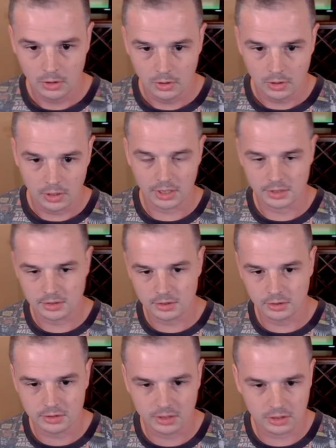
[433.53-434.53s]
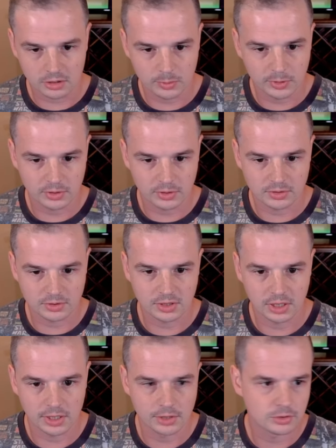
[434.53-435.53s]
Alright, so it looks like our opponent
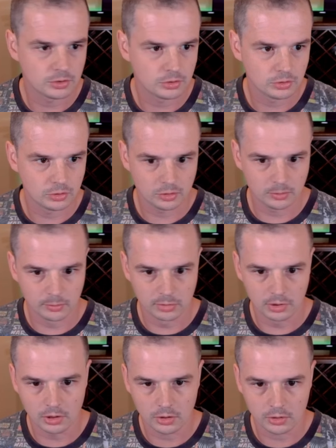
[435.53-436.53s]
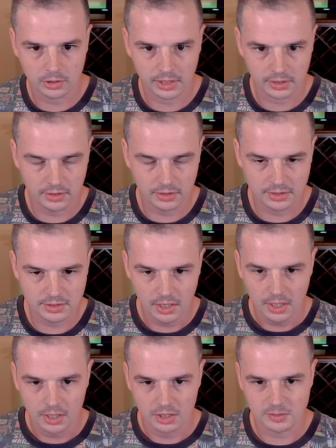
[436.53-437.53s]
decides to block like this.
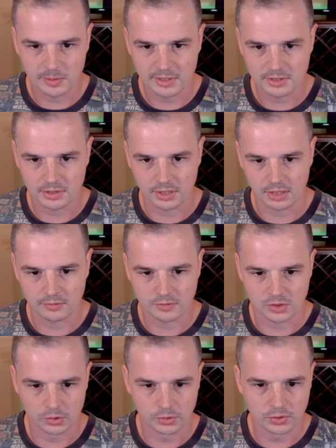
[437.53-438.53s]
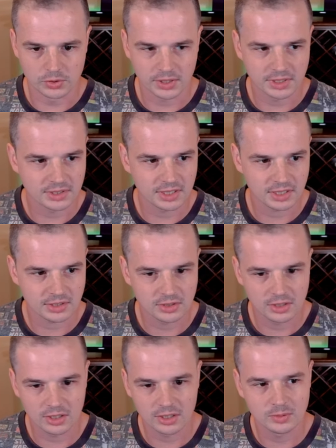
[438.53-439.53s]
This means they're going to have 2 triggers next
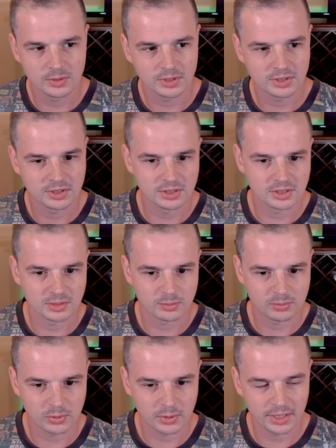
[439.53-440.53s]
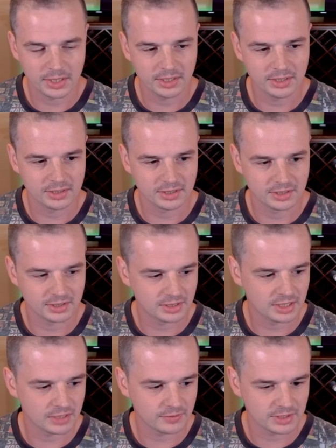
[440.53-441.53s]
turn, which is pretty
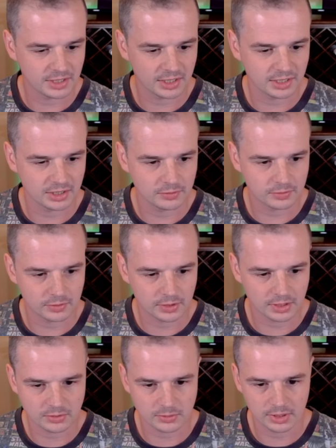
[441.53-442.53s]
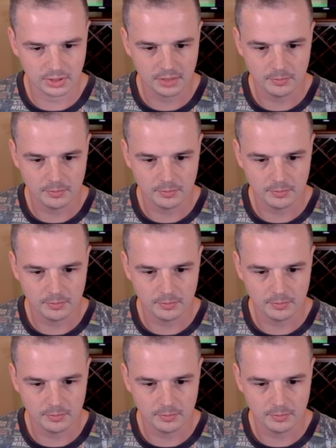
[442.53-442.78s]
devastating for us, really.